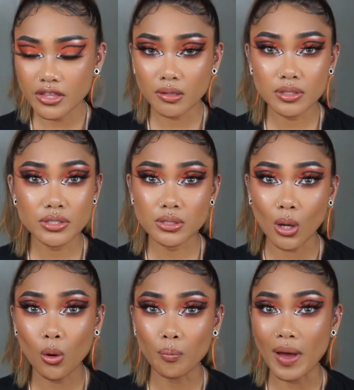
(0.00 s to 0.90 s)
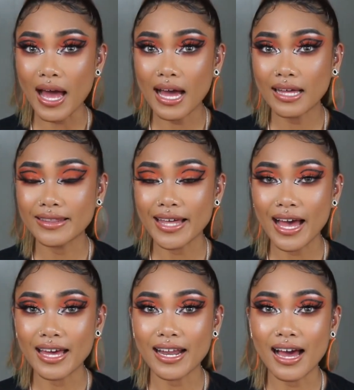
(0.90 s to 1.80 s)
They were so bad
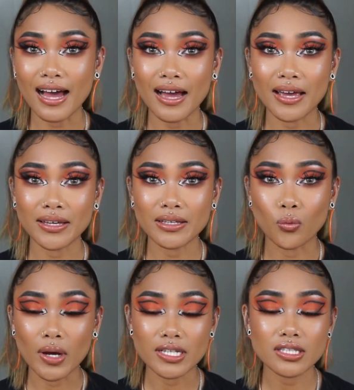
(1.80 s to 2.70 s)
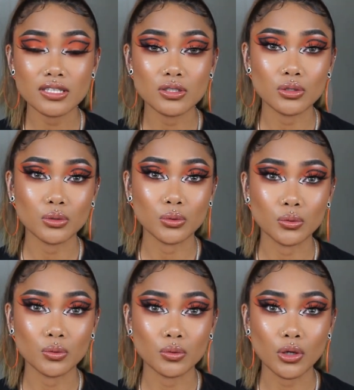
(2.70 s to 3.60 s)
that I went
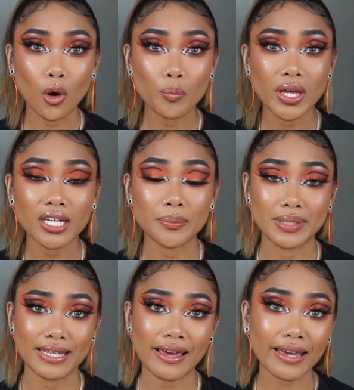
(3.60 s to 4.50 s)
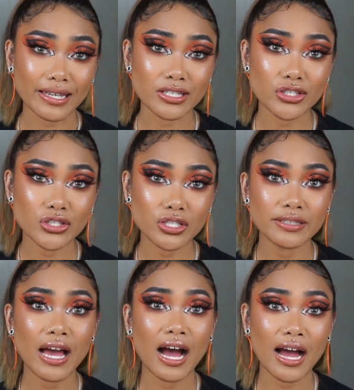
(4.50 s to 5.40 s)
to go pick up a cage.
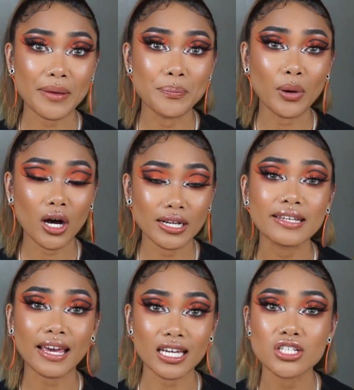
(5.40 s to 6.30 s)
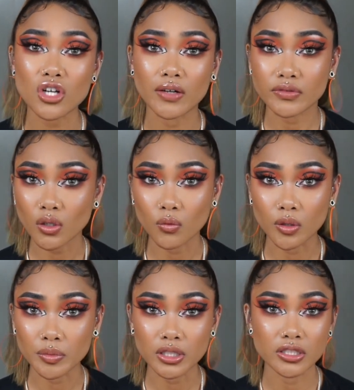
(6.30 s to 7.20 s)
Yeah, I bought a cage off
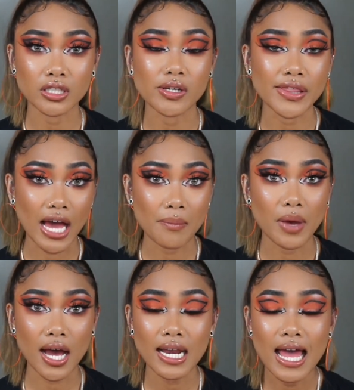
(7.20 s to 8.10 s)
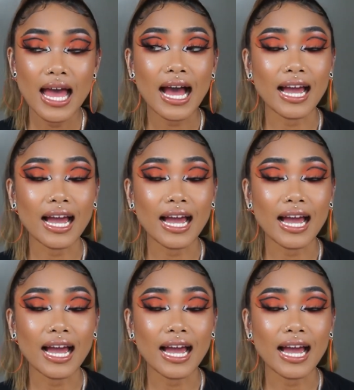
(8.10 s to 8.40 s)
someone because they're that bad.